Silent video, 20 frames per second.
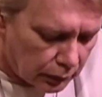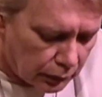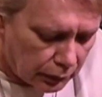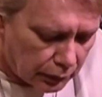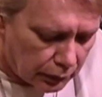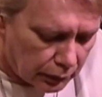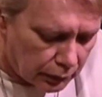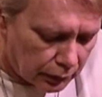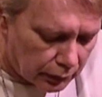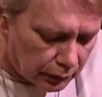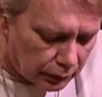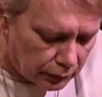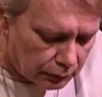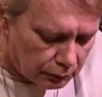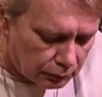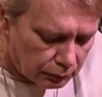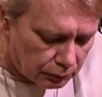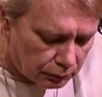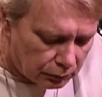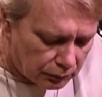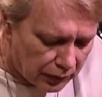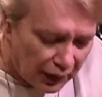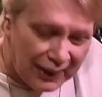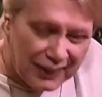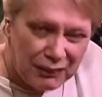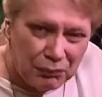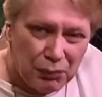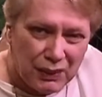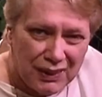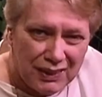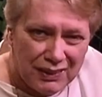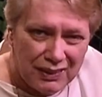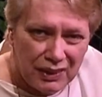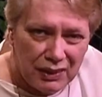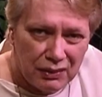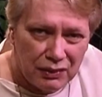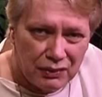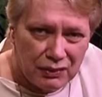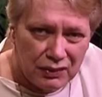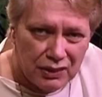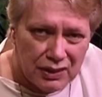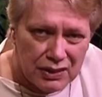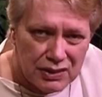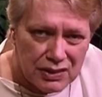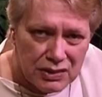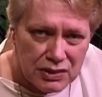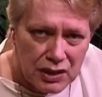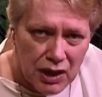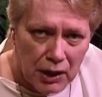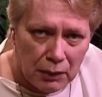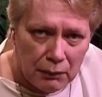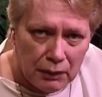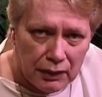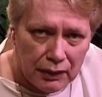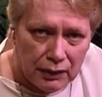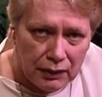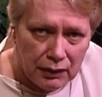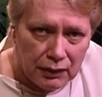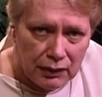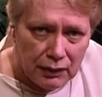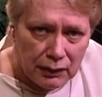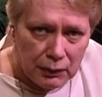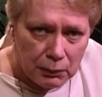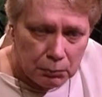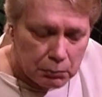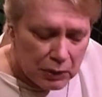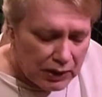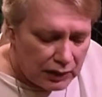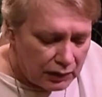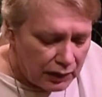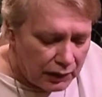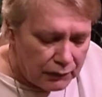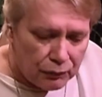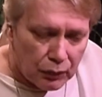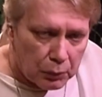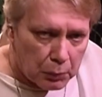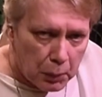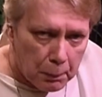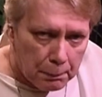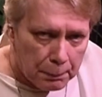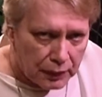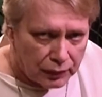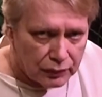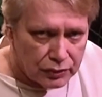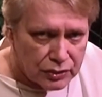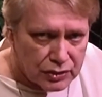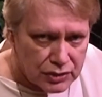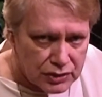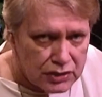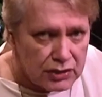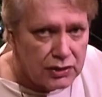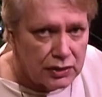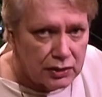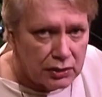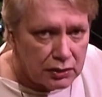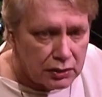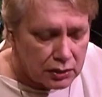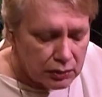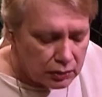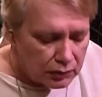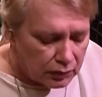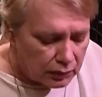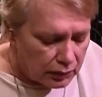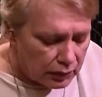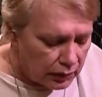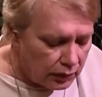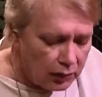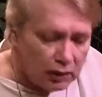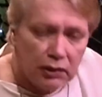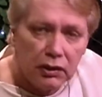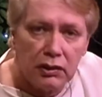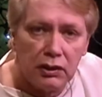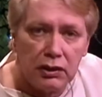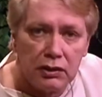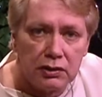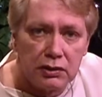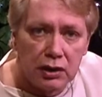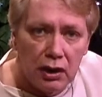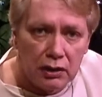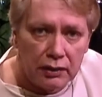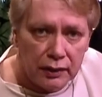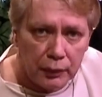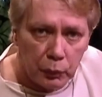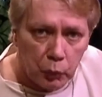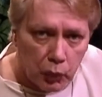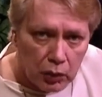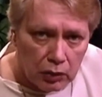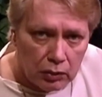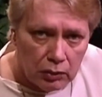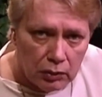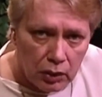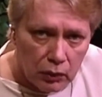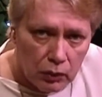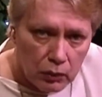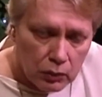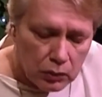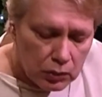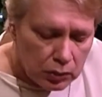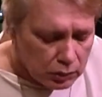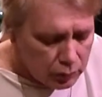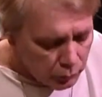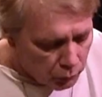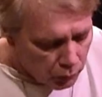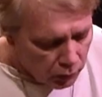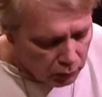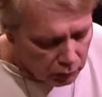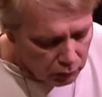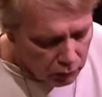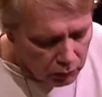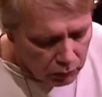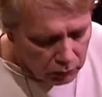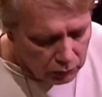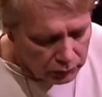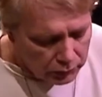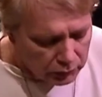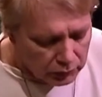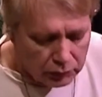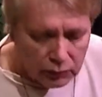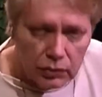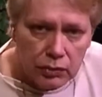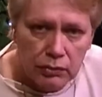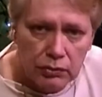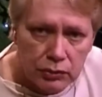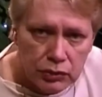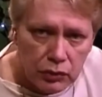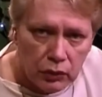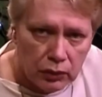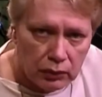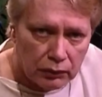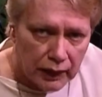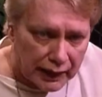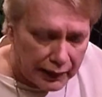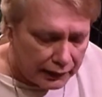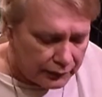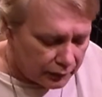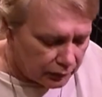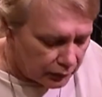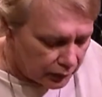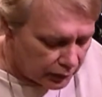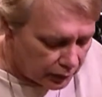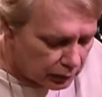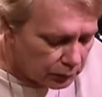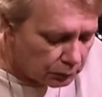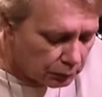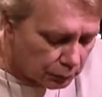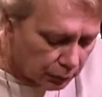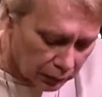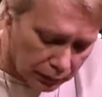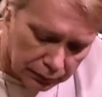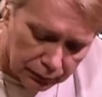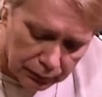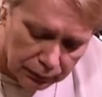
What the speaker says: But, you know, this is coming mainly from a person, alright? It's not the workload. The workload you're sort of handling, but